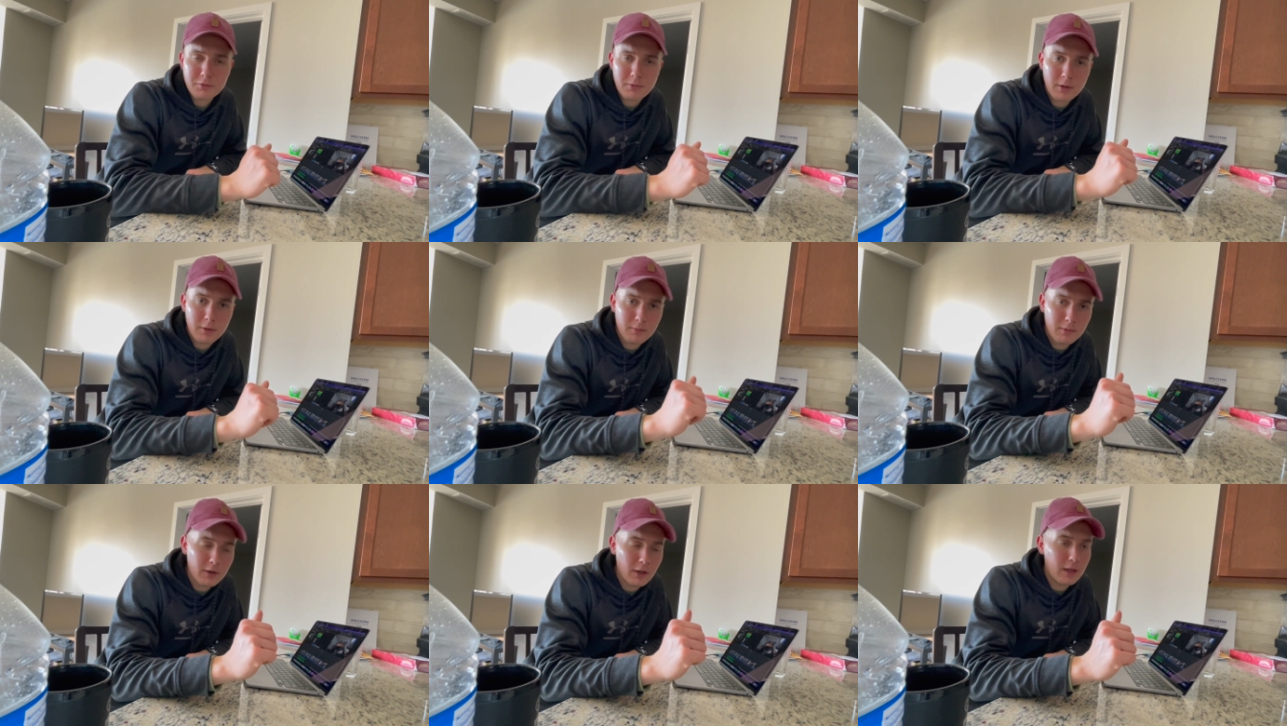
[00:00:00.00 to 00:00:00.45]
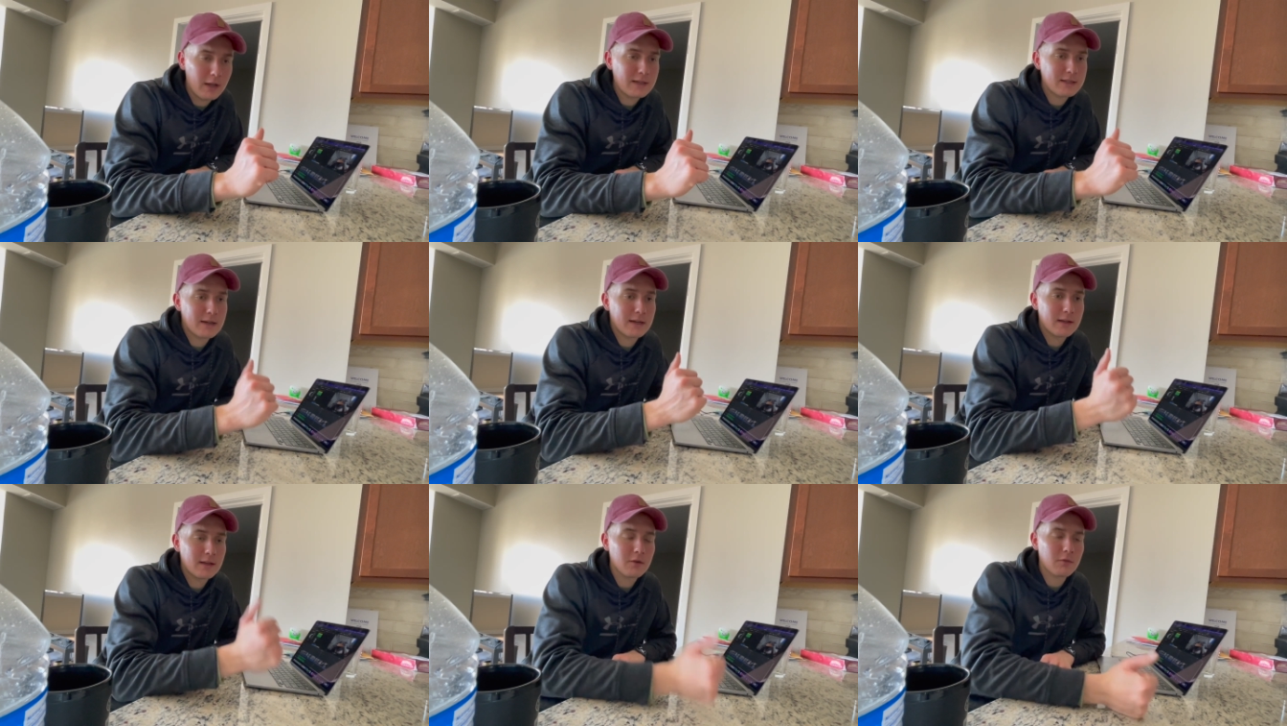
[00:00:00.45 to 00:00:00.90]
realized
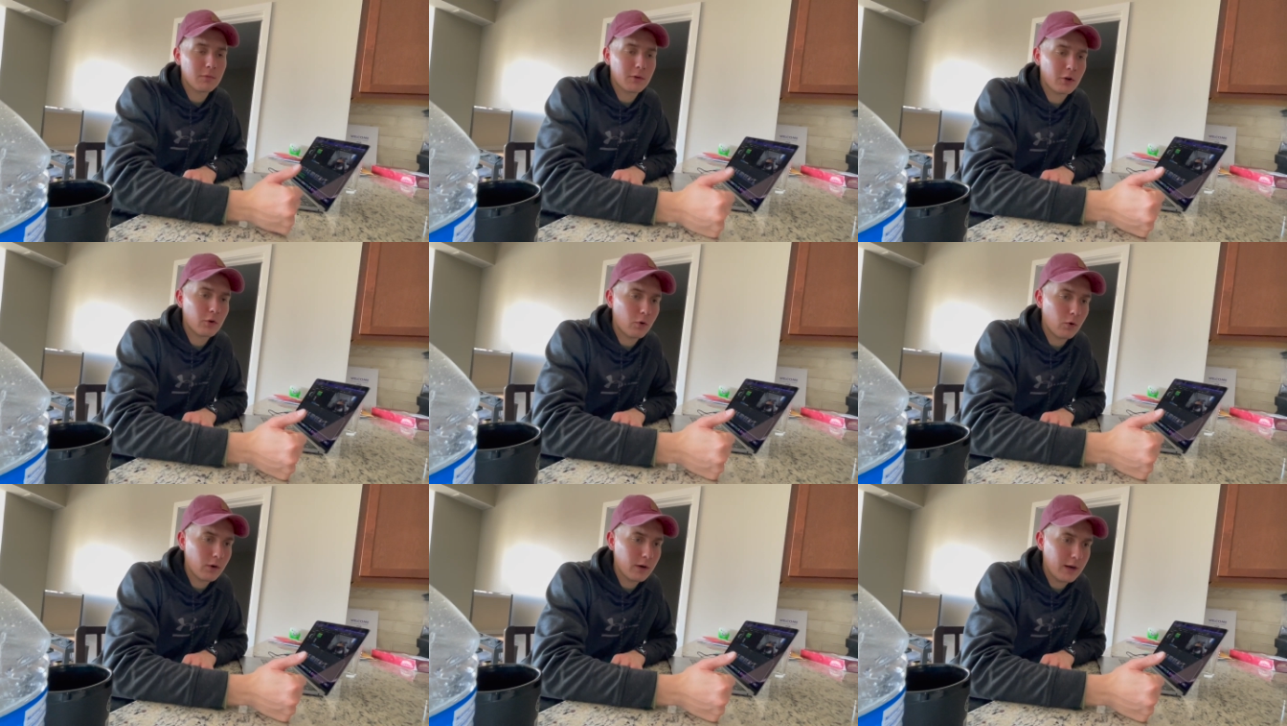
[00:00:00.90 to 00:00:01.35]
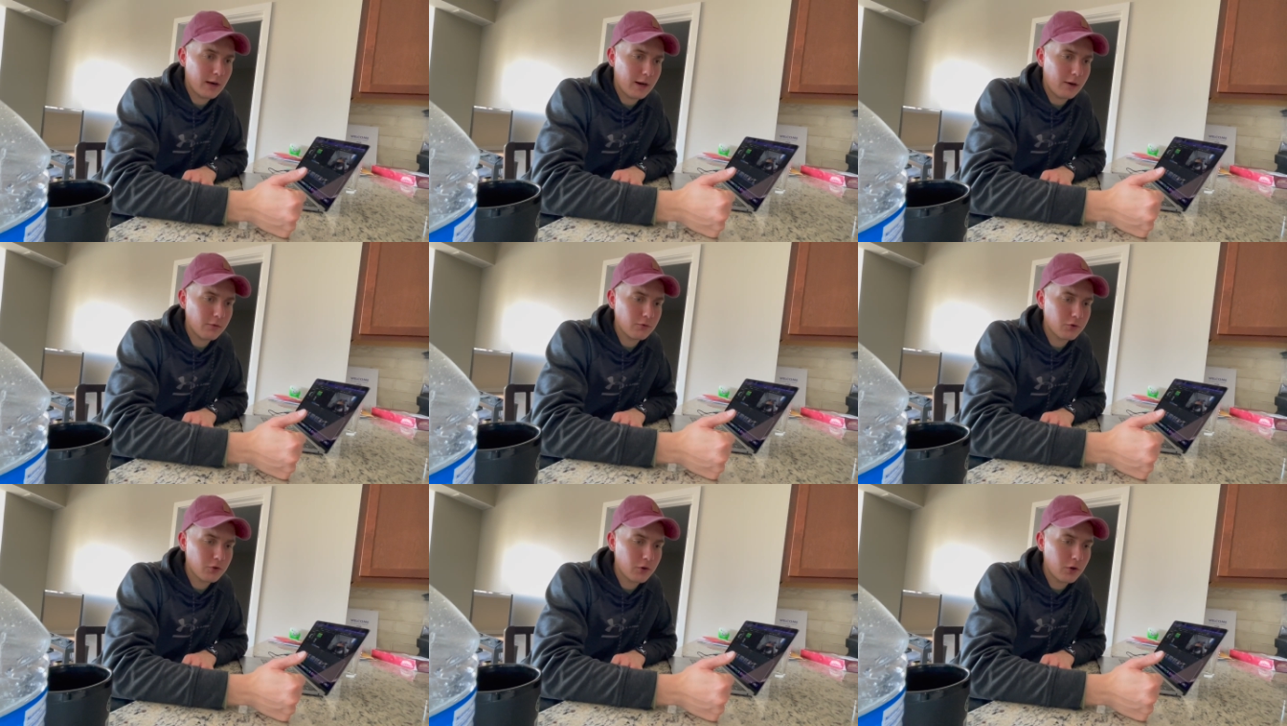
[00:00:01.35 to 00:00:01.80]
I didn't record an
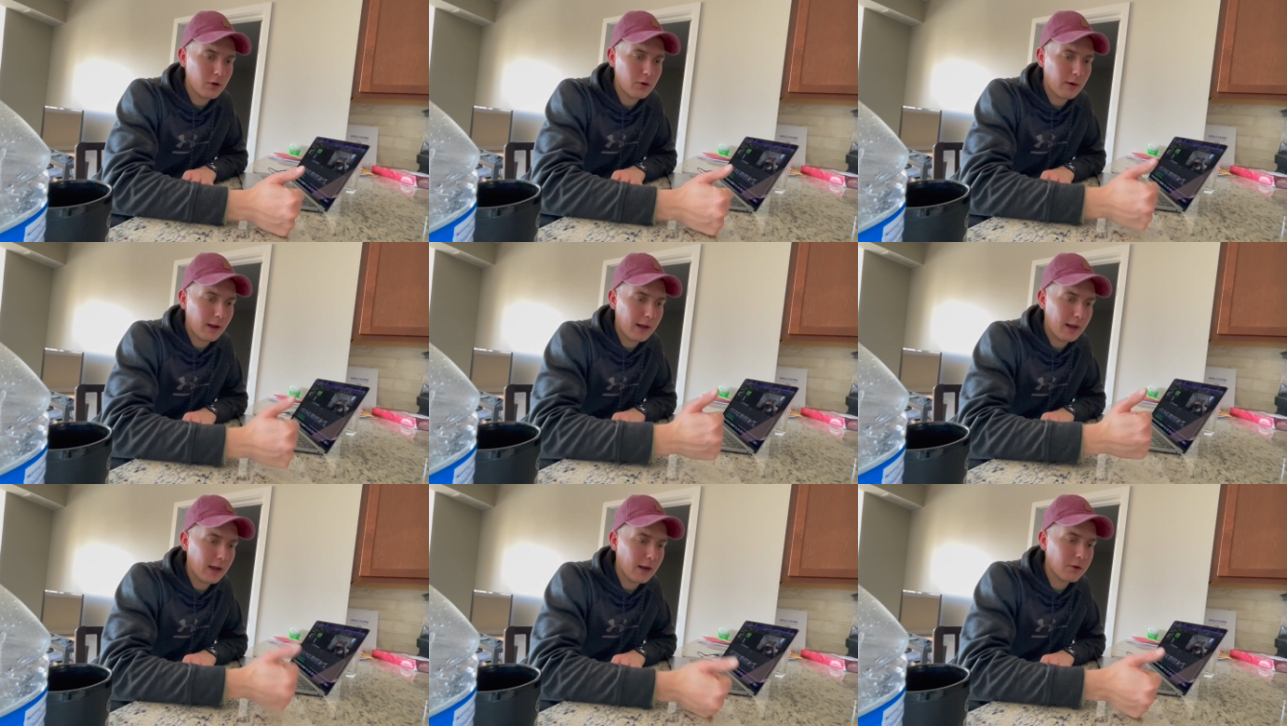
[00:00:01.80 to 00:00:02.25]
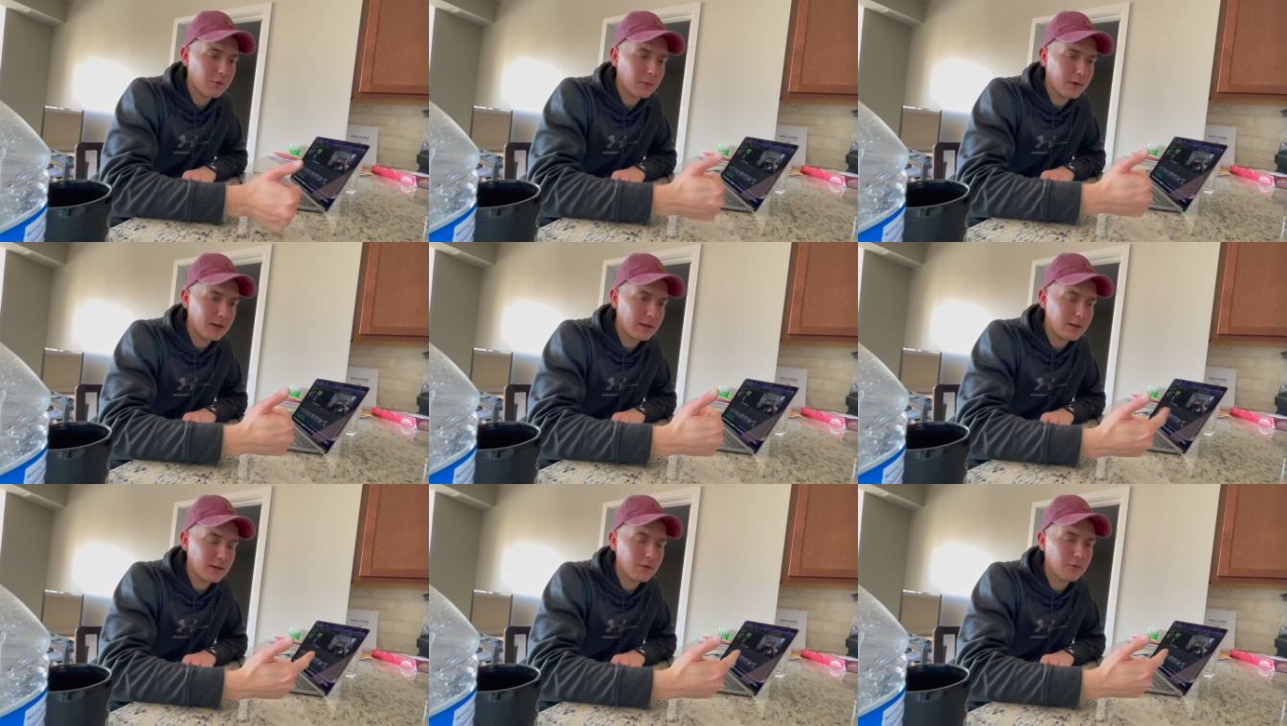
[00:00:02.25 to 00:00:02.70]
outro and
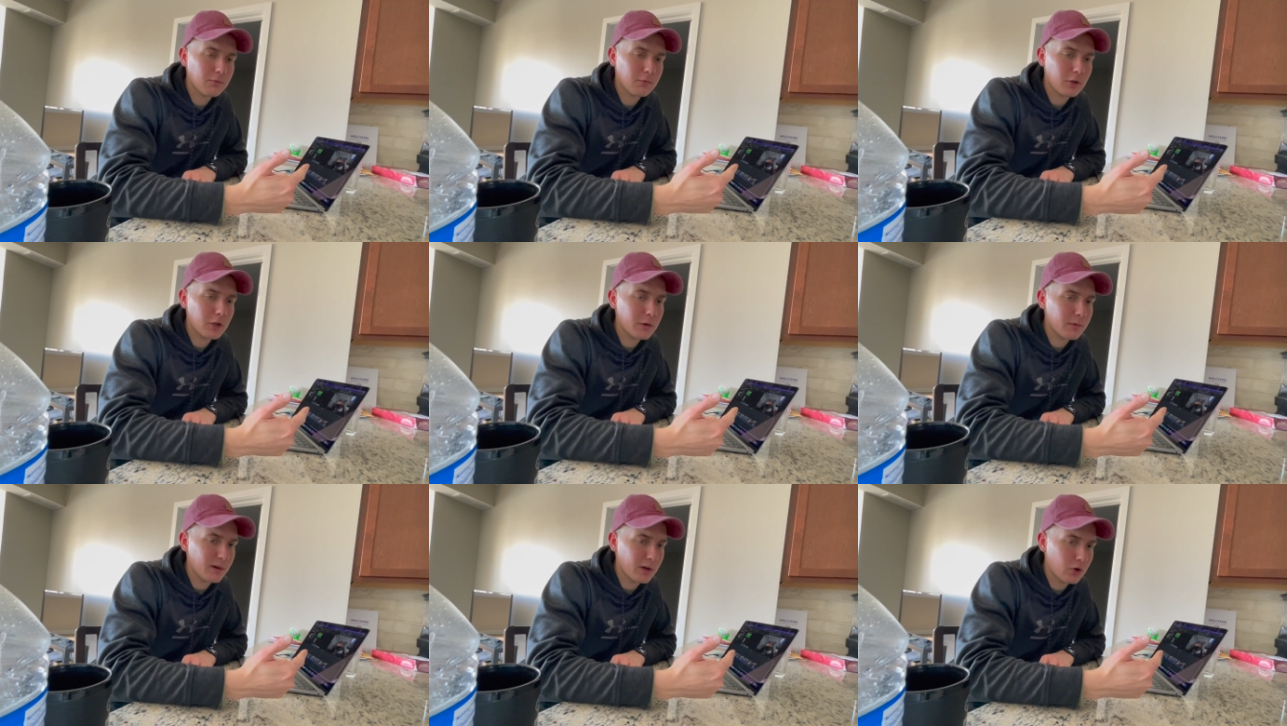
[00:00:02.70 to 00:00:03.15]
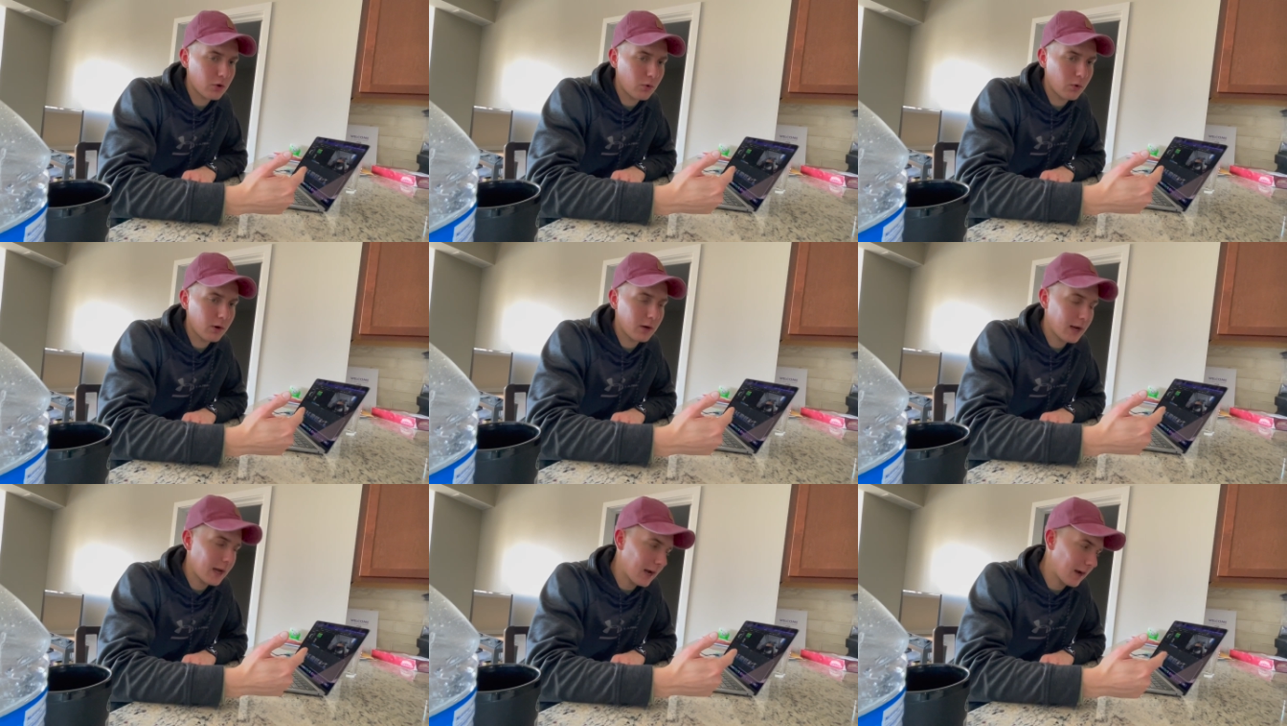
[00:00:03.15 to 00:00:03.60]
we didn't really record